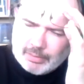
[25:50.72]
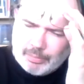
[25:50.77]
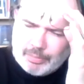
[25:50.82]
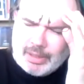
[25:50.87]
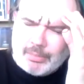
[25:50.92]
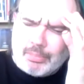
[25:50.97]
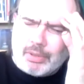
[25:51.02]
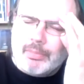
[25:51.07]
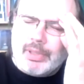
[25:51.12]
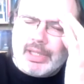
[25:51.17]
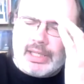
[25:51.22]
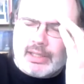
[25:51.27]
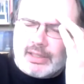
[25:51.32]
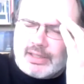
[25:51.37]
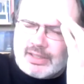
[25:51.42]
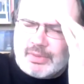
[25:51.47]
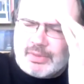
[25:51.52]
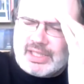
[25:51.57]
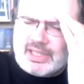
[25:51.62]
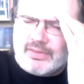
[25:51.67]
the people being
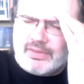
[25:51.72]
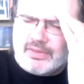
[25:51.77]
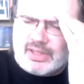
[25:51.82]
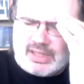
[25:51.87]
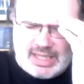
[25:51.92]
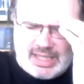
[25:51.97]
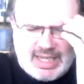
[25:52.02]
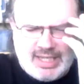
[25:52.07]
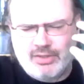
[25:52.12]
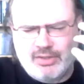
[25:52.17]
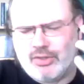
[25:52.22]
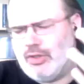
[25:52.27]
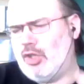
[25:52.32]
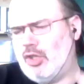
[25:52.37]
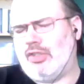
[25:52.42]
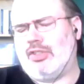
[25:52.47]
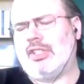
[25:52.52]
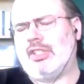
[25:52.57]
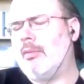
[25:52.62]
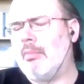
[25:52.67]
dismissive. It's
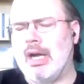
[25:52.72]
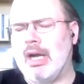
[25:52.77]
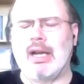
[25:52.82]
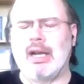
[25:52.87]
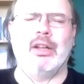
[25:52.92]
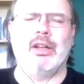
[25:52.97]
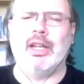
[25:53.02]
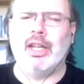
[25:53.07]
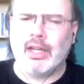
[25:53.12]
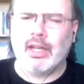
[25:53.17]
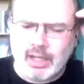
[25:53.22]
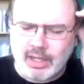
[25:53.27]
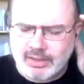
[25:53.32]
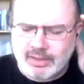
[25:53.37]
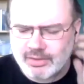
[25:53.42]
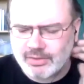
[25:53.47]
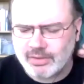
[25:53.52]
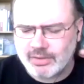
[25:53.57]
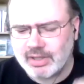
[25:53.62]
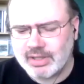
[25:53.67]
just a marketing
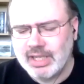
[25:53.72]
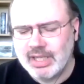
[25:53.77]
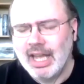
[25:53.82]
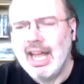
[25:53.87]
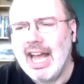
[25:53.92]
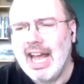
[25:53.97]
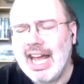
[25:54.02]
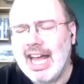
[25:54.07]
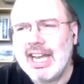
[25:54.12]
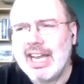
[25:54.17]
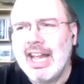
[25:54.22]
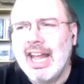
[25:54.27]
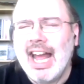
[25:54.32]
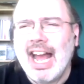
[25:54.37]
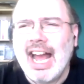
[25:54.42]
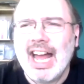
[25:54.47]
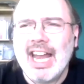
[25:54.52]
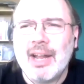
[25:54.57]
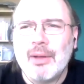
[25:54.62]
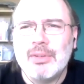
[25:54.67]
construct. And
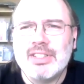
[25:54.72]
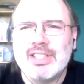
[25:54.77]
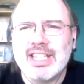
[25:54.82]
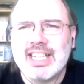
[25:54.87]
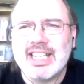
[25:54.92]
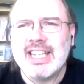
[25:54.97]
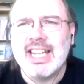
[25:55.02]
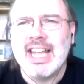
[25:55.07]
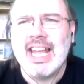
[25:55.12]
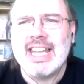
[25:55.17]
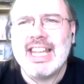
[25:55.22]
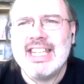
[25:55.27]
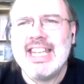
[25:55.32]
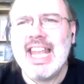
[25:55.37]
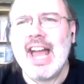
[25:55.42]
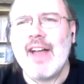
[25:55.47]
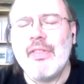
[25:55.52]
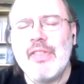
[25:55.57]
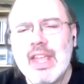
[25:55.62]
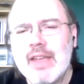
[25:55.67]
I was thinking,
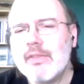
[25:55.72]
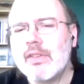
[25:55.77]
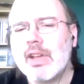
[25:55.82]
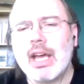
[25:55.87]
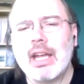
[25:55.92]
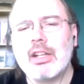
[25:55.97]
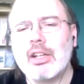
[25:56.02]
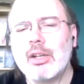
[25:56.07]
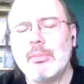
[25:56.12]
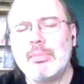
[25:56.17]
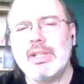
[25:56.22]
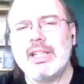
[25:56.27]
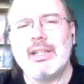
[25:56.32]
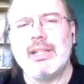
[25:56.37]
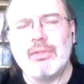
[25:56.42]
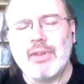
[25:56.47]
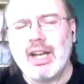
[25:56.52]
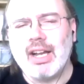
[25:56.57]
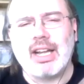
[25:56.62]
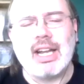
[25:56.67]
yeah, they've got it completely
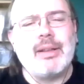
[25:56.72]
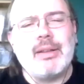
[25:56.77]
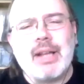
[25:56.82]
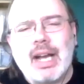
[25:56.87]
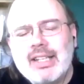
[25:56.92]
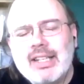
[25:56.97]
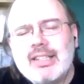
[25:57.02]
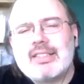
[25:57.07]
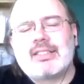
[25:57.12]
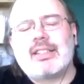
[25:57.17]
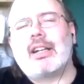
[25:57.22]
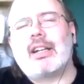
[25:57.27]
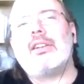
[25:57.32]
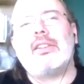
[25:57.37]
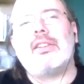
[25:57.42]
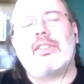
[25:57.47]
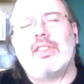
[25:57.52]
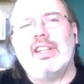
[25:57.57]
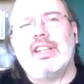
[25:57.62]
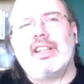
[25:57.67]
wrong. And I
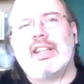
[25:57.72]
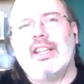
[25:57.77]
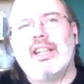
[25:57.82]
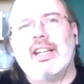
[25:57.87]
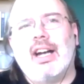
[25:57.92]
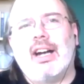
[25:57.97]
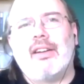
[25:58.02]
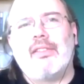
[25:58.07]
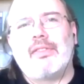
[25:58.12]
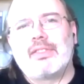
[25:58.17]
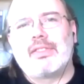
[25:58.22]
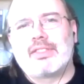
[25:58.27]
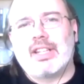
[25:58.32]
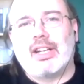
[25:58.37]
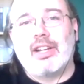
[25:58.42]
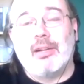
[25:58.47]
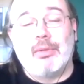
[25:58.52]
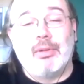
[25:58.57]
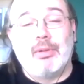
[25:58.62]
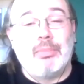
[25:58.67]
started thinking of,
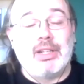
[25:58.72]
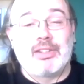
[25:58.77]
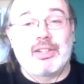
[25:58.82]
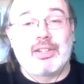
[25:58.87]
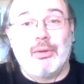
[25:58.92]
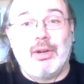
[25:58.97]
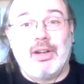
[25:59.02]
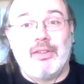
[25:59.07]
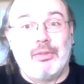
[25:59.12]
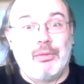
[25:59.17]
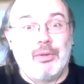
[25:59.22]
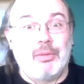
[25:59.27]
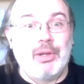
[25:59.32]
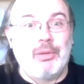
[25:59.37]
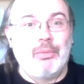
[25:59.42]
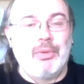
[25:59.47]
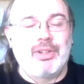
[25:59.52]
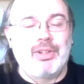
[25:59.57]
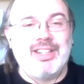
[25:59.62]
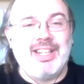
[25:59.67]
sorry, I'm about to go off on one of my
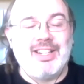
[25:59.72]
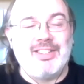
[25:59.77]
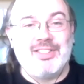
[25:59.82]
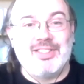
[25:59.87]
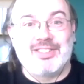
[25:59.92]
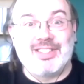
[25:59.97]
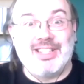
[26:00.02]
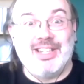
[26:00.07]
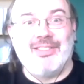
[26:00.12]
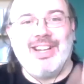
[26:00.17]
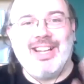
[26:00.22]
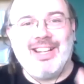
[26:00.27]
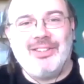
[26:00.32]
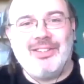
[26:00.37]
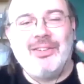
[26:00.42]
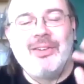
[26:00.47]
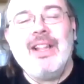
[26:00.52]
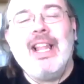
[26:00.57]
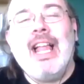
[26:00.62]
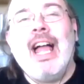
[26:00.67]
weird tangents now. Hello.
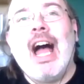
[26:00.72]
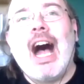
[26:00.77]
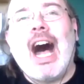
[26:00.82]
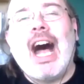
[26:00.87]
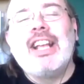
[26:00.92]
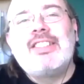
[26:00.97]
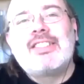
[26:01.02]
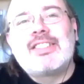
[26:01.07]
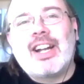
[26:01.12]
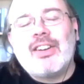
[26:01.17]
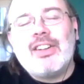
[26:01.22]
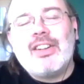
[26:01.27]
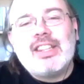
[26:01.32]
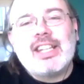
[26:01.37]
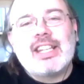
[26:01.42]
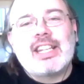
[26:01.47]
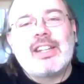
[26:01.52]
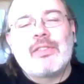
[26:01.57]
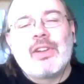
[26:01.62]
You do a